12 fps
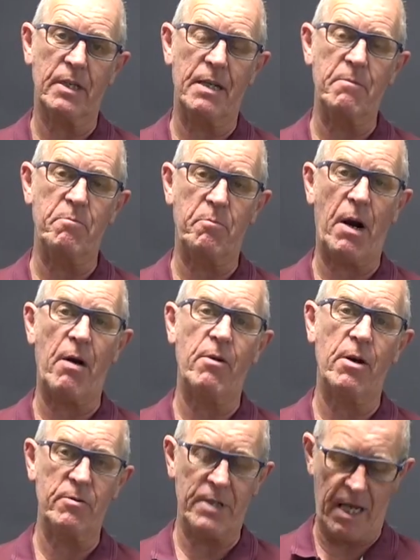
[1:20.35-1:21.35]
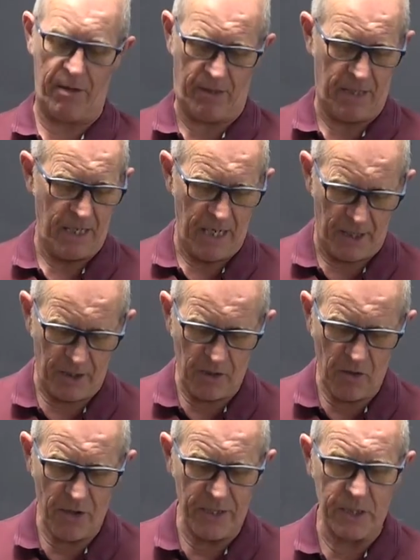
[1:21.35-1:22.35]
They burrow down, and a
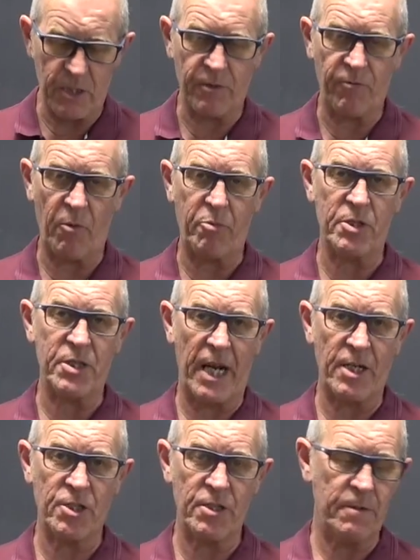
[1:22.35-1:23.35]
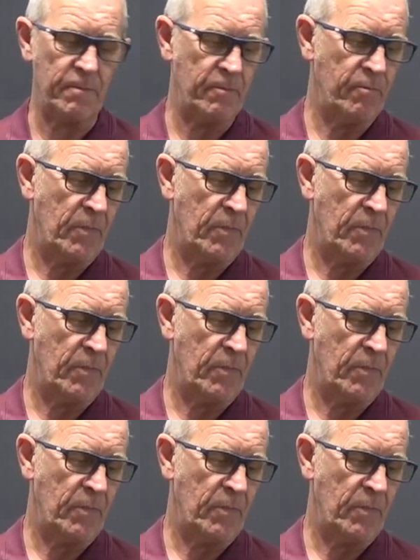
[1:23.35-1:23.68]
lot of this is for protection